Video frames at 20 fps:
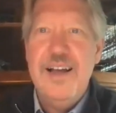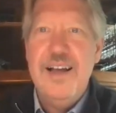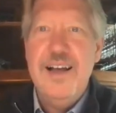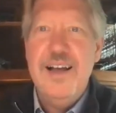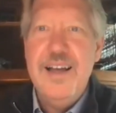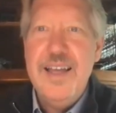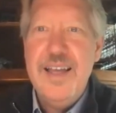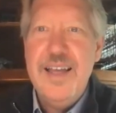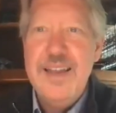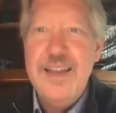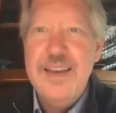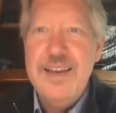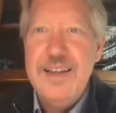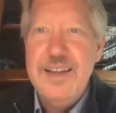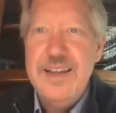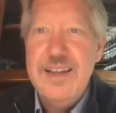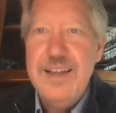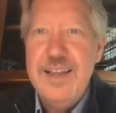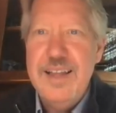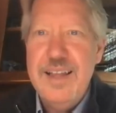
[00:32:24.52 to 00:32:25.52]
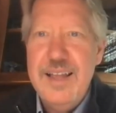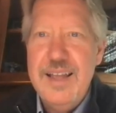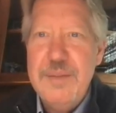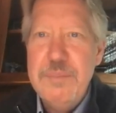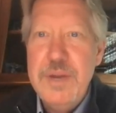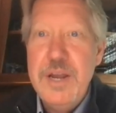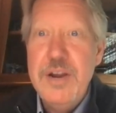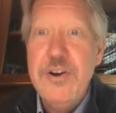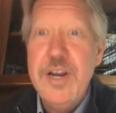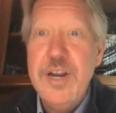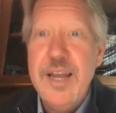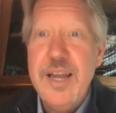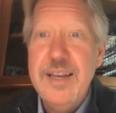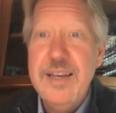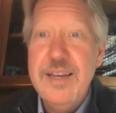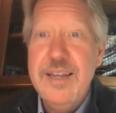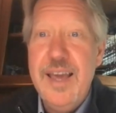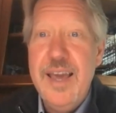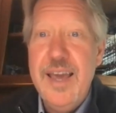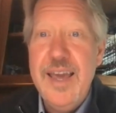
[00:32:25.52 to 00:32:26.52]
uh, and
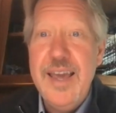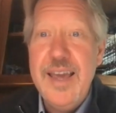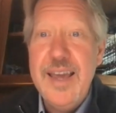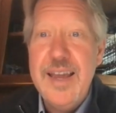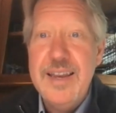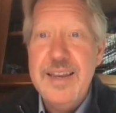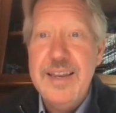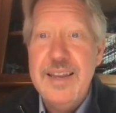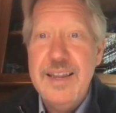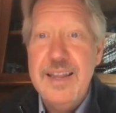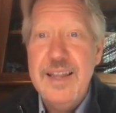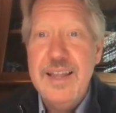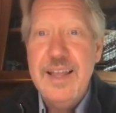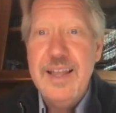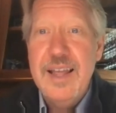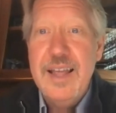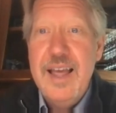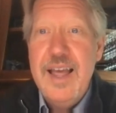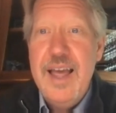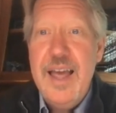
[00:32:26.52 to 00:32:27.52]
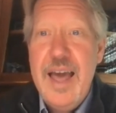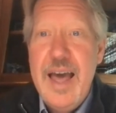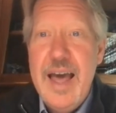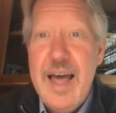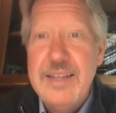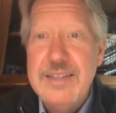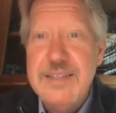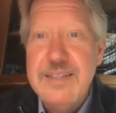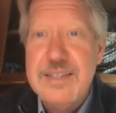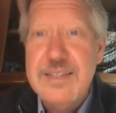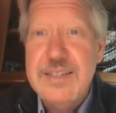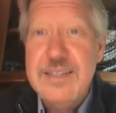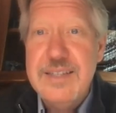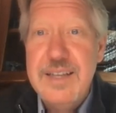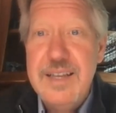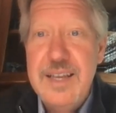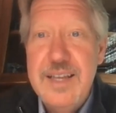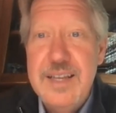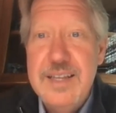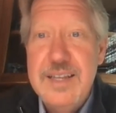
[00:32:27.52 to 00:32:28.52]
Marianne Kane asks,
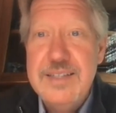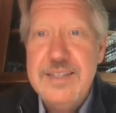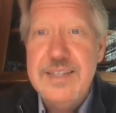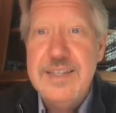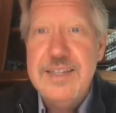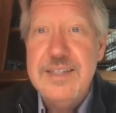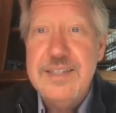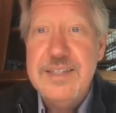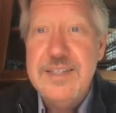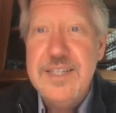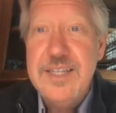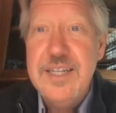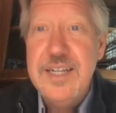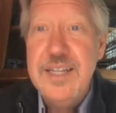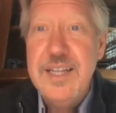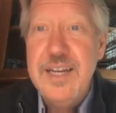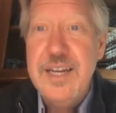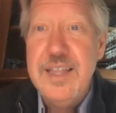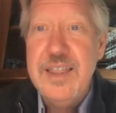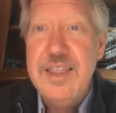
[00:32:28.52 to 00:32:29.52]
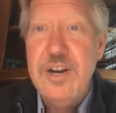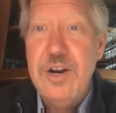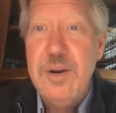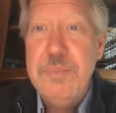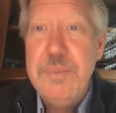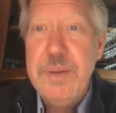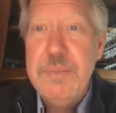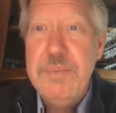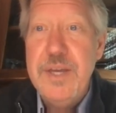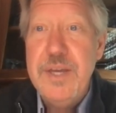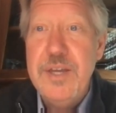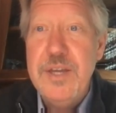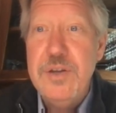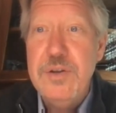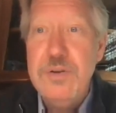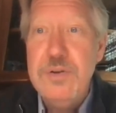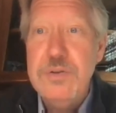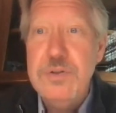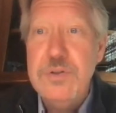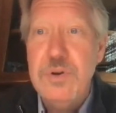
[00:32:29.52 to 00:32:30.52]
is senolytic therapy being
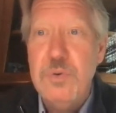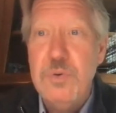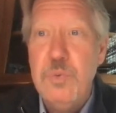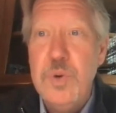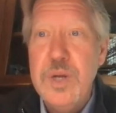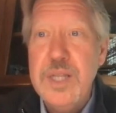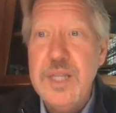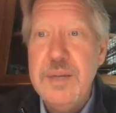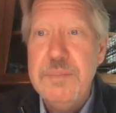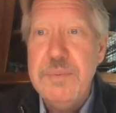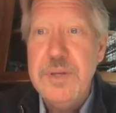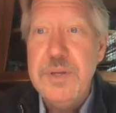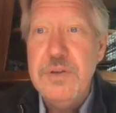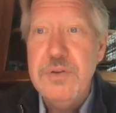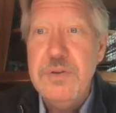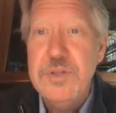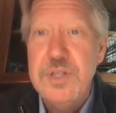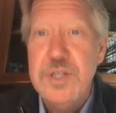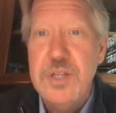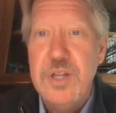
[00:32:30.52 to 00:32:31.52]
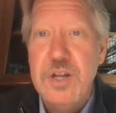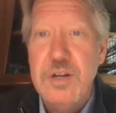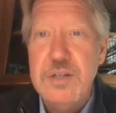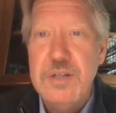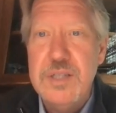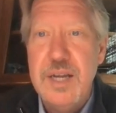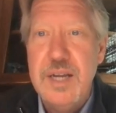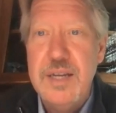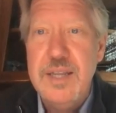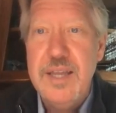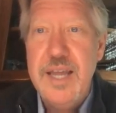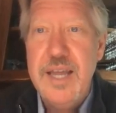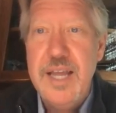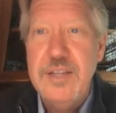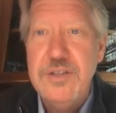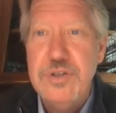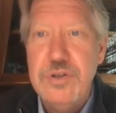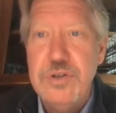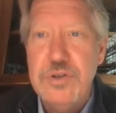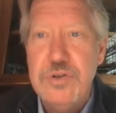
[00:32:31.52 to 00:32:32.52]
used or will it be used alongside
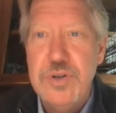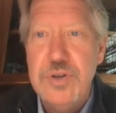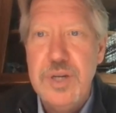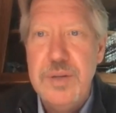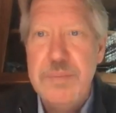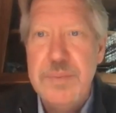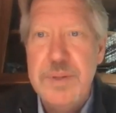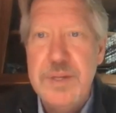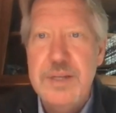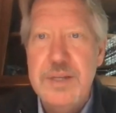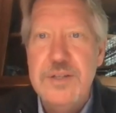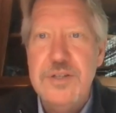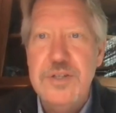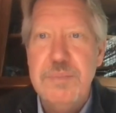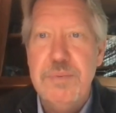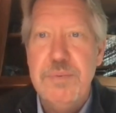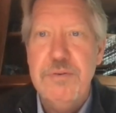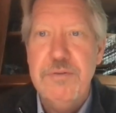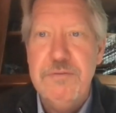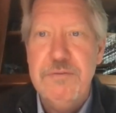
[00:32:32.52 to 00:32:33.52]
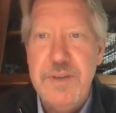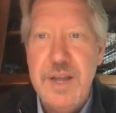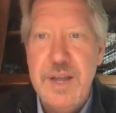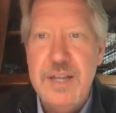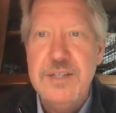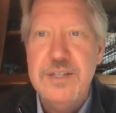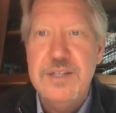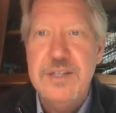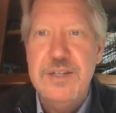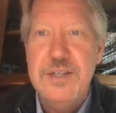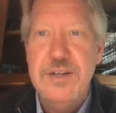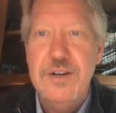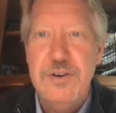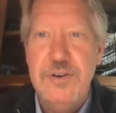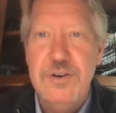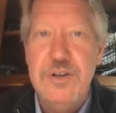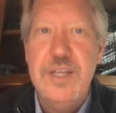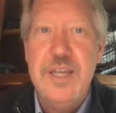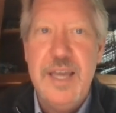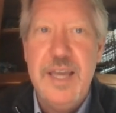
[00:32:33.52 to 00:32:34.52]
cancer treatment to prevent
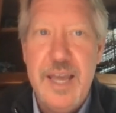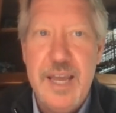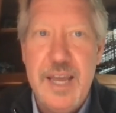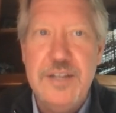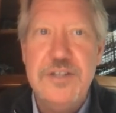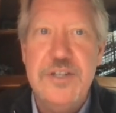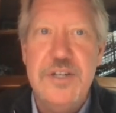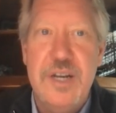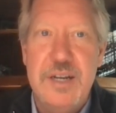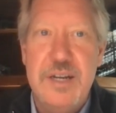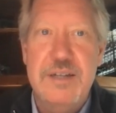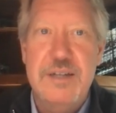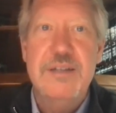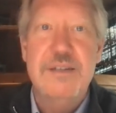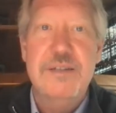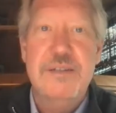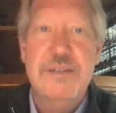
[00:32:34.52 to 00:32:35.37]
early aging?